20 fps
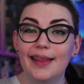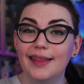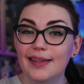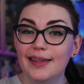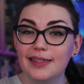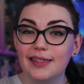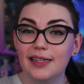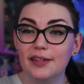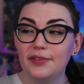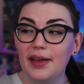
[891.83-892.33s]

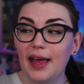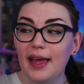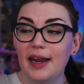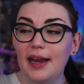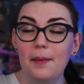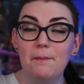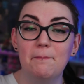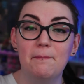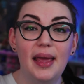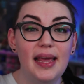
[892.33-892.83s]
this stuff had
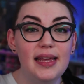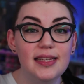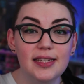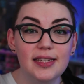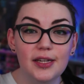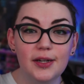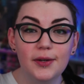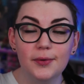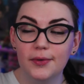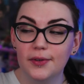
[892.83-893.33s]

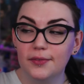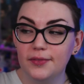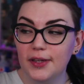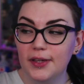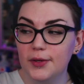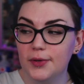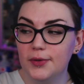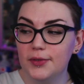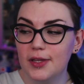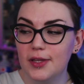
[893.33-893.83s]
amazing
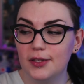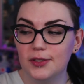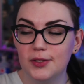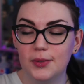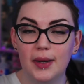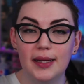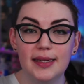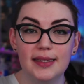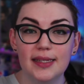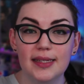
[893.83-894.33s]
reviews,
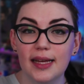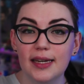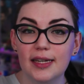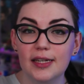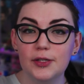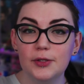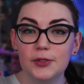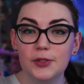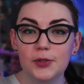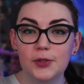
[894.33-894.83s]
so I
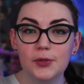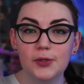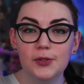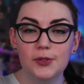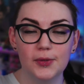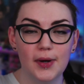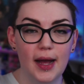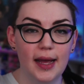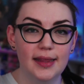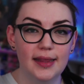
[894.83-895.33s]
decided to
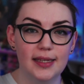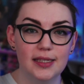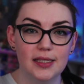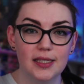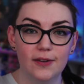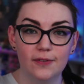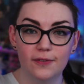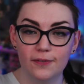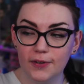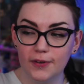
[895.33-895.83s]
try this
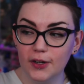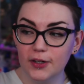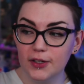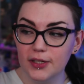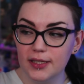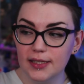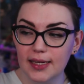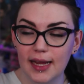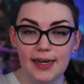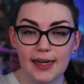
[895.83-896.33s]
first
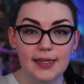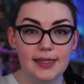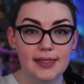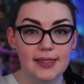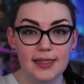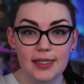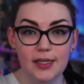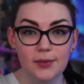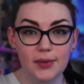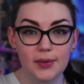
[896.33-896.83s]
first and
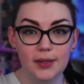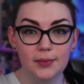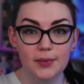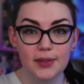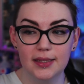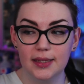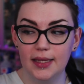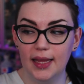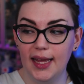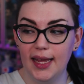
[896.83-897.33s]
see what it
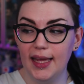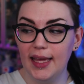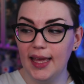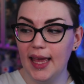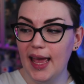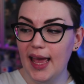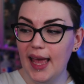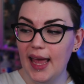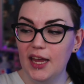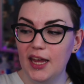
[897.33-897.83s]
was like.
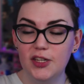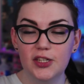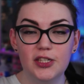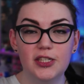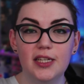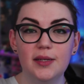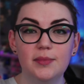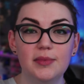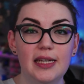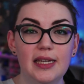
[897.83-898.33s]
It just
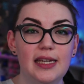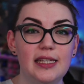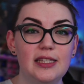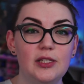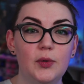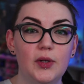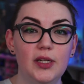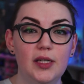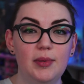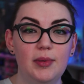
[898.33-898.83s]
seems like it's
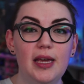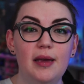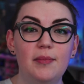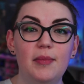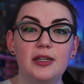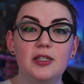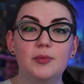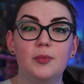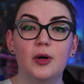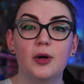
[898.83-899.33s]
going to be a
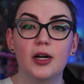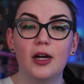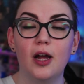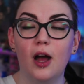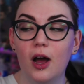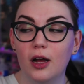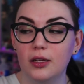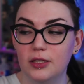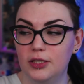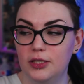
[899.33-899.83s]
much more
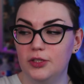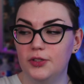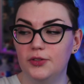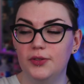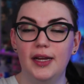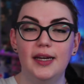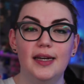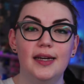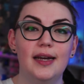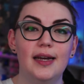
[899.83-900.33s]

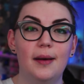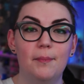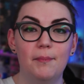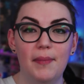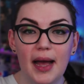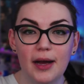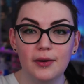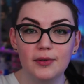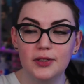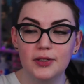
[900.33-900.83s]
concentrated
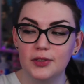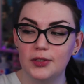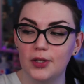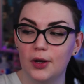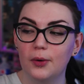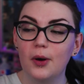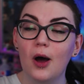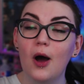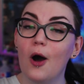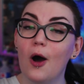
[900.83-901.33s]
amount, so